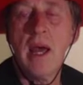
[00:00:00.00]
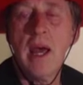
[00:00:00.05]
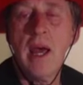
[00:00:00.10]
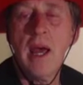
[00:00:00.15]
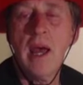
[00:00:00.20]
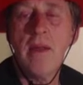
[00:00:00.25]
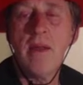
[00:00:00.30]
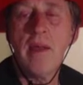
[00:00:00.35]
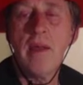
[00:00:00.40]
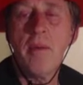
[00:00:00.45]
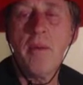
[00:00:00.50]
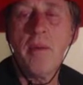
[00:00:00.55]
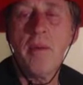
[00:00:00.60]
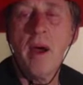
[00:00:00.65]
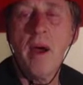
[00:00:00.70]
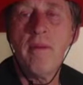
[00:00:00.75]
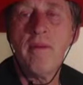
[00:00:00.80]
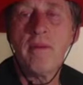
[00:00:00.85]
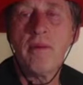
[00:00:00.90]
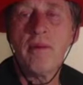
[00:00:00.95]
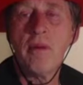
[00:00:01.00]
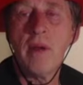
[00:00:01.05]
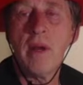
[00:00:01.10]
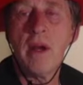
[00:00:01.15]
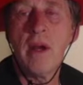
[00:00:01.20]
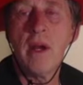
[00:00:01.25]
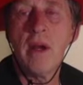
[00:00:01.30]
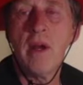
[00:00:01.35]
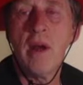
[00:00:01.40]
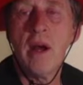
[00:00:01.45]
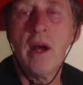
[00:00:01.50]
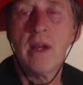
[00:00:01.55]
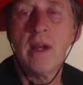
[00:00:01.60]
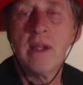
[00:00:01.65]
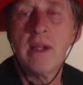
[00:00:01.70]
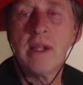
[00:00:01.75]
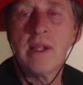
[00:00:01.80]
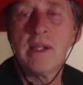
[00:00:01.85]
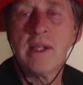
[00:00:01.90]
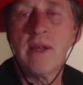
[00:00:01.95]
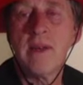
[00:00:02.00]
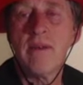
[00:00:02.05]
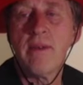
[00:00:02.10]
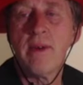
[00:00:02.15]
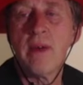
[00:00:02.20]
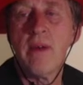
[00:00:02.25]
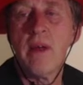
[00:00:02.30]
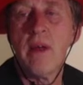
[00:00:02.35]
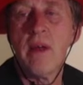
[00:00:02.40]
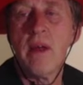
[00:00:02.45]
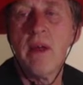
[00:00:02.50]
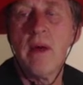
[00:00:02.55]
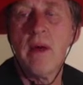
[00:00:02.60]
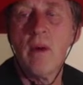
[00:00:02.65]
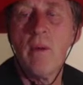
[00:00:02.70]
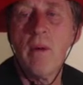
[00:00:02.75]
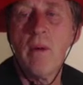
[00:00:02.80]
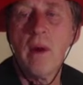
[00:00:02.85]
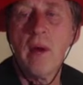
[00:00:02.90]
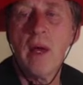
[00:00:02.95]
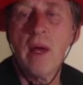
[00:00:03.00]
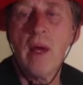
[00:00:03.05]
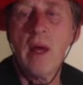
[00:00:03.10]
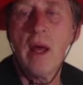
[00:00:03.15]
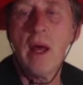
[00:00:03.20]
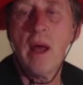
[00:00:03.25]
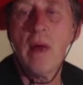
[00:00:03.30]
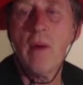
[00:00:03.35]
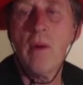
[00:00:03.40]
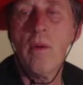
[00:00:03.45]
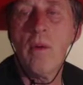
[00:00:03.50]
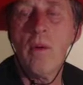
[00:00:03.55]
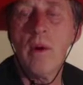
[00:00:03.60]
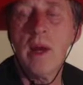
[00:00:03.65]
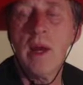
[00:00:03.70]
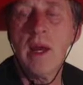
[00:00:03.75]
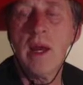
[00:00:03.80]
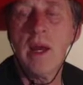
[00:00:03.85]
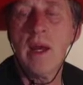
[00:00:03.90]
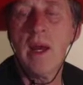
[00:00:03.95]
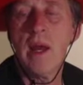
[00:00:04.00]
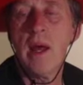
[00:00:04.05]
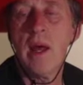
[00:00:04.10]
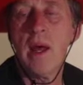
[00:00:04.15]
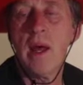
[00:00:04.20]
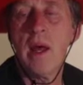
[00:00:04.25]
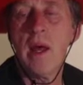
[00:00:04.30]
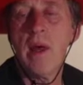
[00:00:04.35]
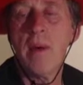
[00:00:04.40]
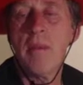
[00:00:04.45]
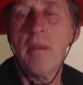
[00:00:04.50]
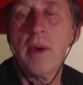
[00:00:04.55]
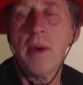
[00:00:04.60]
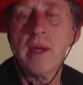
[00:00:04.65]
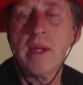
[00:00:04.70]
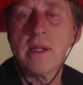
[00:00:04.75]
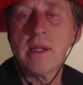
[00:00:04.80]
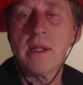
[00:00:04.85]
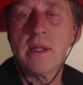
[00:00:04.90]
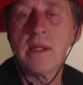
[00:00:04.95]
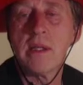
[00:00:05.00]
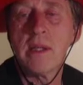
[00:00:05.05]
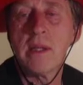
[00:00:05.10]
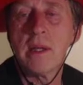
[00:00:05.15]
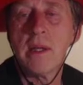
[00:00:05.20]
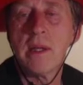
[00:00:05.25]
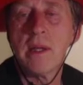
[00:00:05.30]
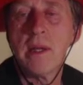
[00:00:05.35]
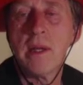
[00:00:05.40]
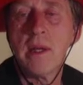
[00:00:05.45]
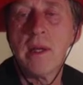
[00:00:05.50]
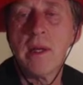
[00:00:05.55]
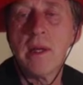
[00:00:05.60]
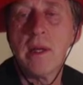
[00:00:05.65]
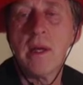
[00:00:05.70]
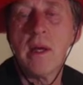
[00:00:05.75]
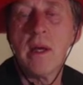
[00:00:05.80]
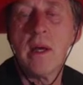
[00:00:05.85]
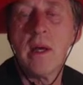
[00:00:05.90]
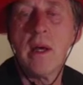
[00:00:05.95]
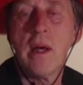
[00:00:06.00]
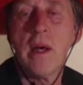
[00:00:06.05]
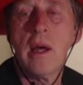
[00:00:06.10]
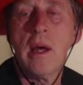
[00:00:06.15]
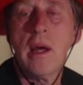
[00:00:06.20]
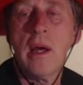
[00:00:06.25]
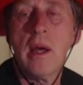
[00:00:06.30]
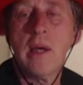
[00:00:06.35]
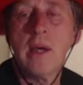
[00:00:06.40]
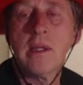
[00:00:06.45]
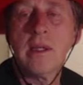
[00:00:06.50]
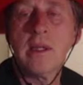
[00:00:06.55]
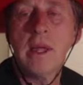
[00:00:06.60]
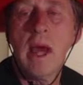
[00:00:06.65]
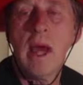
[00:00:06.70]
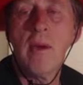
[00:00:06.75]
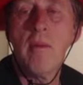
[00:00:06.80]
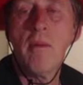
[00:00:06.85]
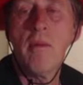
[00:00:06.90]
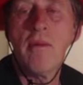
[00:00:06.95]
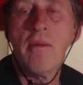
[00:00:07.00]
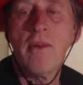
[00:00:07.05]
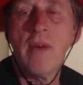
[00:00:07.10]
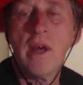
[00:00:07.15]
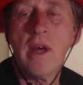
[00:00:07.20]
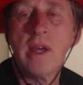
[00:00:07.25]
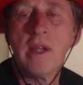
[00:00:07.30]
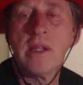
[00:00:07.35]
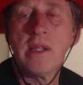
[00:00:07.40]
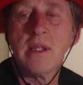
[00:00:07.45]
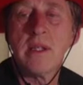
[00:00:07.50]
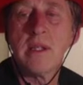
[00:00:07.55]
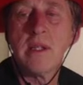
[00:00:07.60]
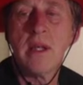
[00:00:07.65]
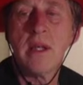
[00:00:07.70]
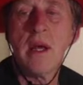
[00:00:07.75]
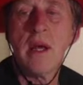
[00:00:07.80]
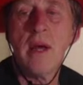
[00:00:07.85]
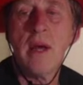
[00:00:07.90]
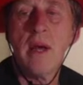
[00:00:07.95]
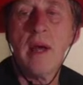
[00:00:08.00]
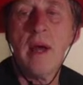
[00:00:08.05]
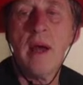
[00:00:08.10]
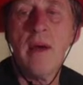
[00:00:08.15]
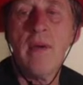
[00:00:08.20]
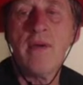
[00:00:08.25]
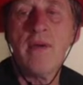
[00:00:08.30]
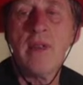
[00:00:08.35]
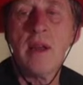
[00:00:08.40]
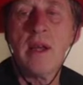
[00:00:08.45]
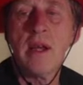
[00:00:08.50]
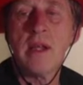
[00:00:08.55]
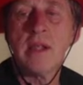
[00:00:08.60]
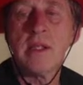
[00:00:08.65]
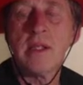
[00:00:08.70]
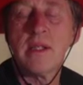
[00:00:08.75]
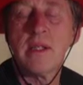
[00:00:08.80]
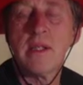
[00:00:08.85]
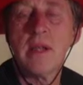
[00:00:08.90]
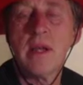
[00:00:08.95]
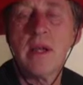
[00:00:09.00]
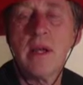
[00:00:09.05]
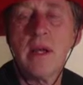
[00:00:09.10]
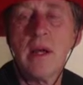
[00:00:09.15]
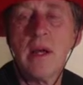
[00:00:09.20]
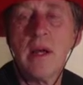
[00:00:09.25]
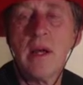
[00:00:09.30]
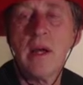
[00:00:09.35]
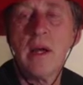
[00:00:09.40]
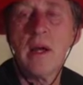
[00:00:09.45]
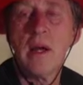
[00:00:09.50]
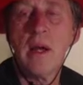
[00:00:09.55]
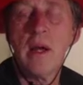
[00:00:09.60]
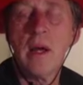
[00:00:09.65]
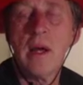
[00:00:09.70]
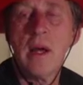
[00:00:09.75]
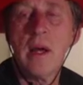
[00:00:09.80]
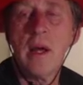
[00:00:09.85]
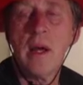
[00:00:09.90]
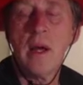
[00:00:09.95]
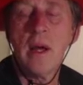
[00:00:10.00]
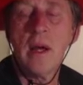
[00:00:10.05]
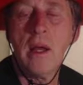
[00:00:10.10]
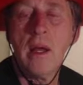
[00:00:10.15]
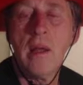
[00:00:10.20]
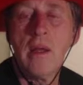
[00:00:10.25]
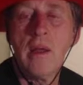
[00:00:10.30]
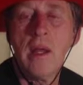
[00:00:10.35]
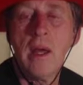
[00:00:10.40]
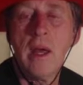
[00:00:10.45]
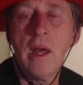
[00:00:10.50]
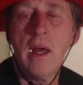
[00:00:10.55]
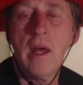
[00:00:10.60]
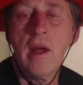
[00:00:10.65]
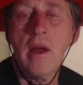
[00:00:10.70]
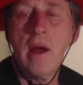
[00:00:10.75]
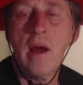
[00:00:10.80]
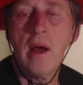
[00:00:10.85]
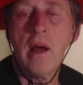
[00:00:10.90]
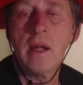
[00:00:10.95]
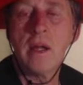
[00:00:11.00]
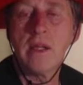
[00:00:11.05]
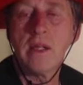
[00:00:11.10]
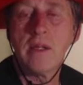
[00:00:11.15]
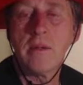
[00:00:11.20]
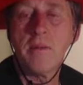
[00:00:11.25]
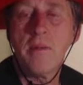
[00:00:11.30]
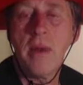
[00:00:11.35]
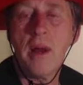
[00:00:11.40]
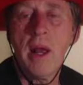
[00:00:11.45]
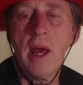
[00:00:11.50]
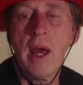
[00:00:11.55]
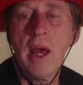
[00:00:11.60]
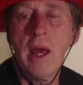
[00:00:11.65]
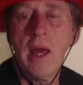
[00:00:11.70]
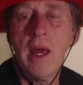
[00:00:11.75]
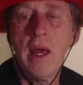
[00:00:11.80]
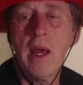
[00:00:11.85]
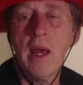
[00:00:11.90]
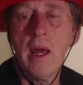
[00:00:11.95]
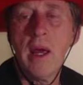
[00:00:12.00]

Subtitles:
and thereby I'm threatening knight e7, winning a piece. Same with this. If this, then I just play